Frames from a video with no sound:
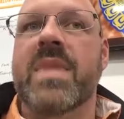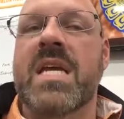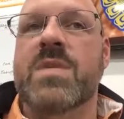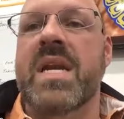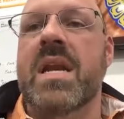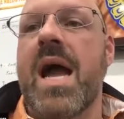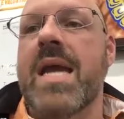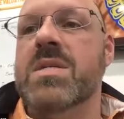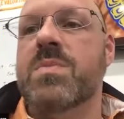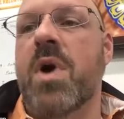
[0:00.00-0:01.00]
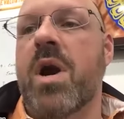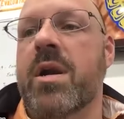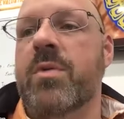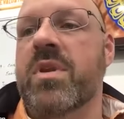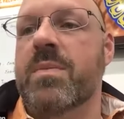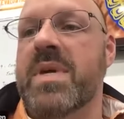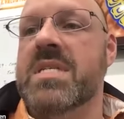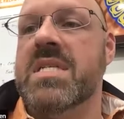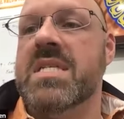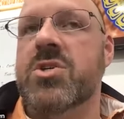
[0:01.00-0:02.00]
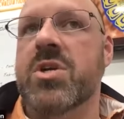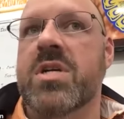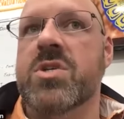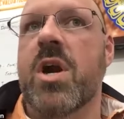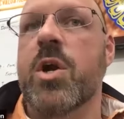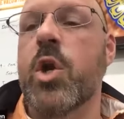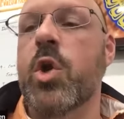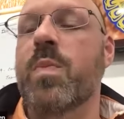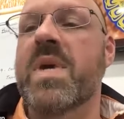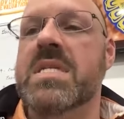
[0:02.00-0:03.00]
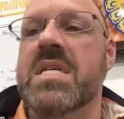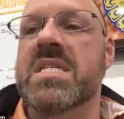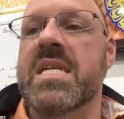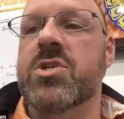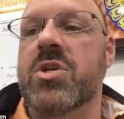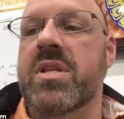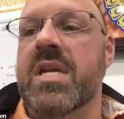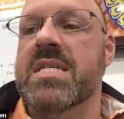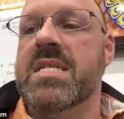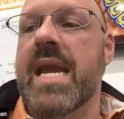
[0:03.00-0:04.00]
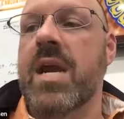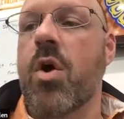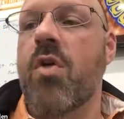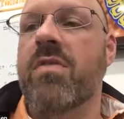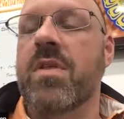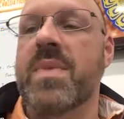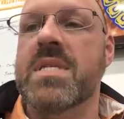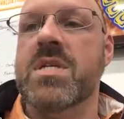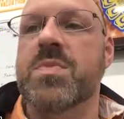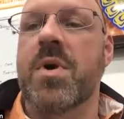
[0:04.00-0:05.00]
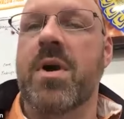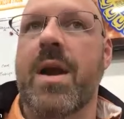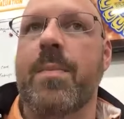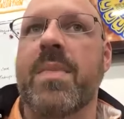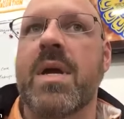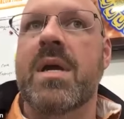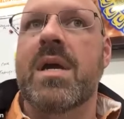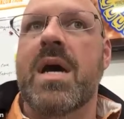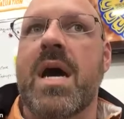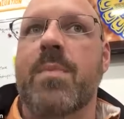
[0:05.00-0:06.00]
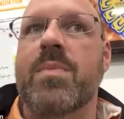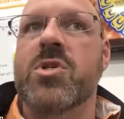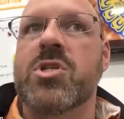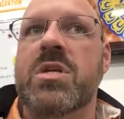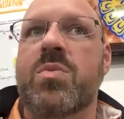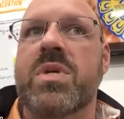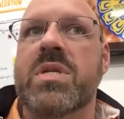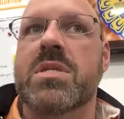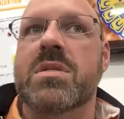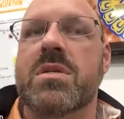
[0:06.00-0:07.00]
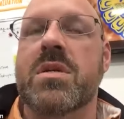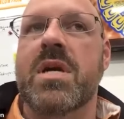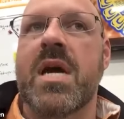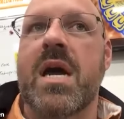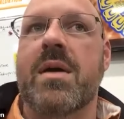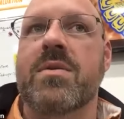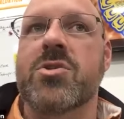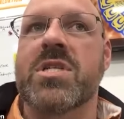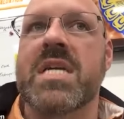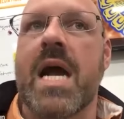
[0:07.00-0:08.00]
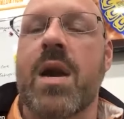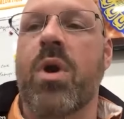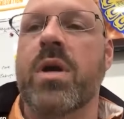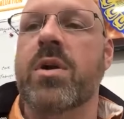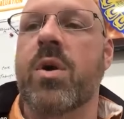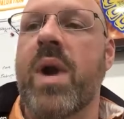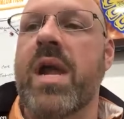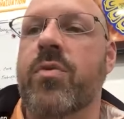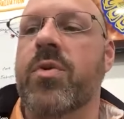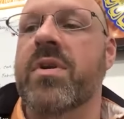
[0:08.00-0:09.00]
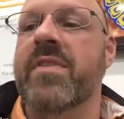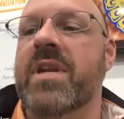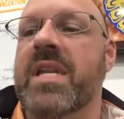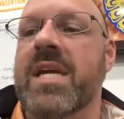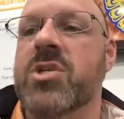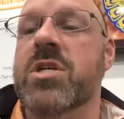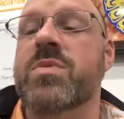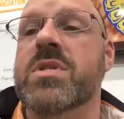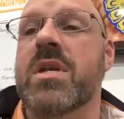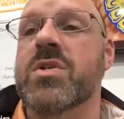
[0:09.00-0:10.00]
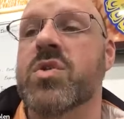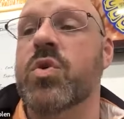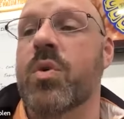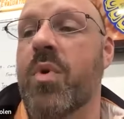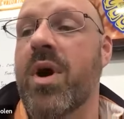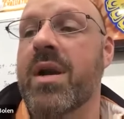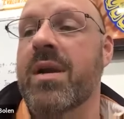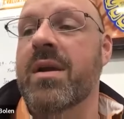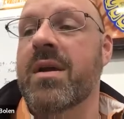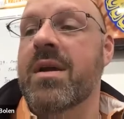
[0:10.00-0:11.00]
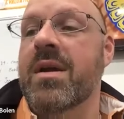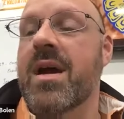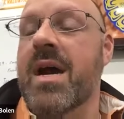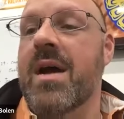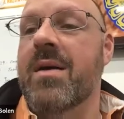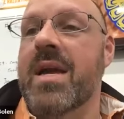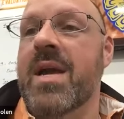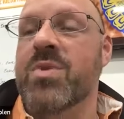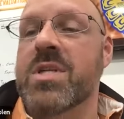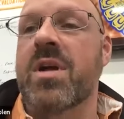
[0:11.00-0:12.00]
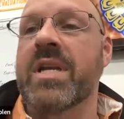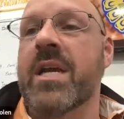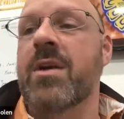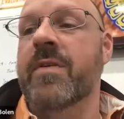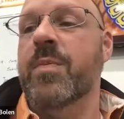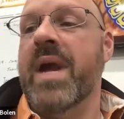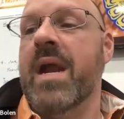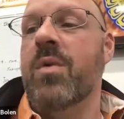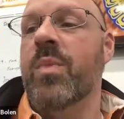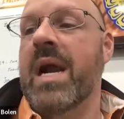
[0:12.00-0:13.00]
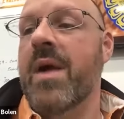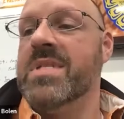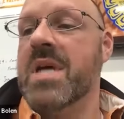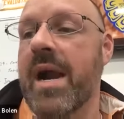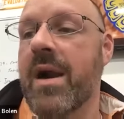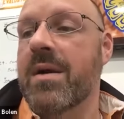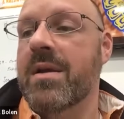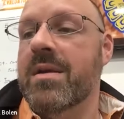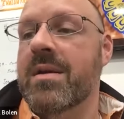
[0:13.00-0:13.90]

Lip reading: it's been nice partnering with the business teacher, because our new business teacher that has taken over the business program, she's kind of worked her way through different things. She was on the school board and was on the interview panel when I was hired,